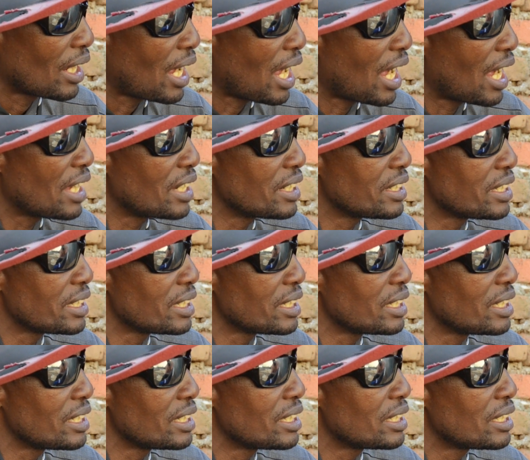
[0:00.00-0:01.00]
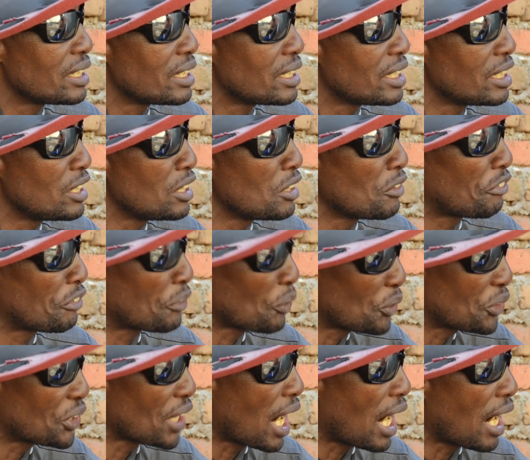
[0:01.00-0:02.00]
And uh, in the
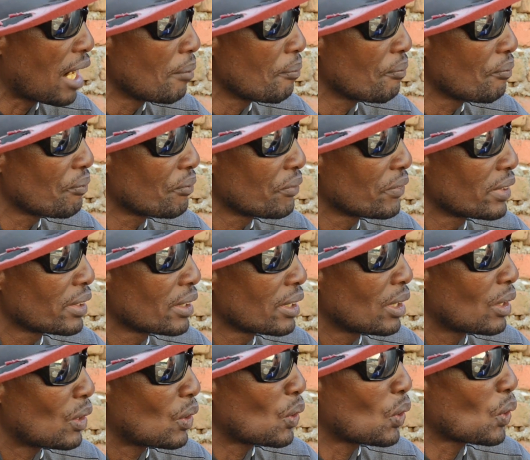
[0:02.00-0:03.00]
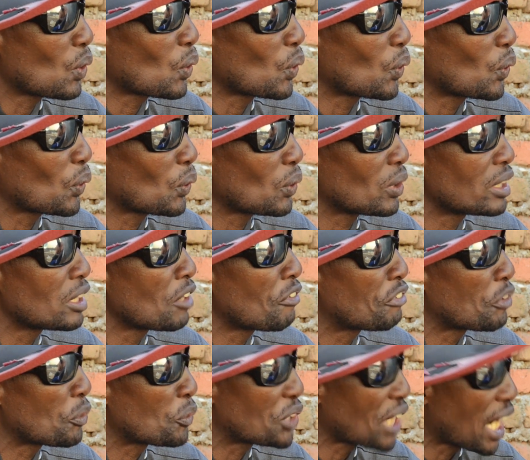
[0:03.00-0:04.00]
future, Oro de
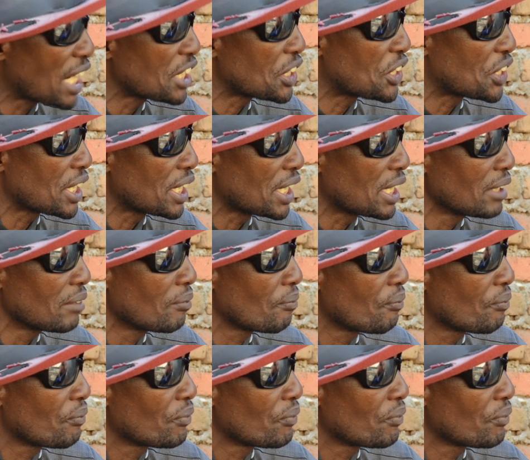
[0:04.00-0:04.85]
Futurité,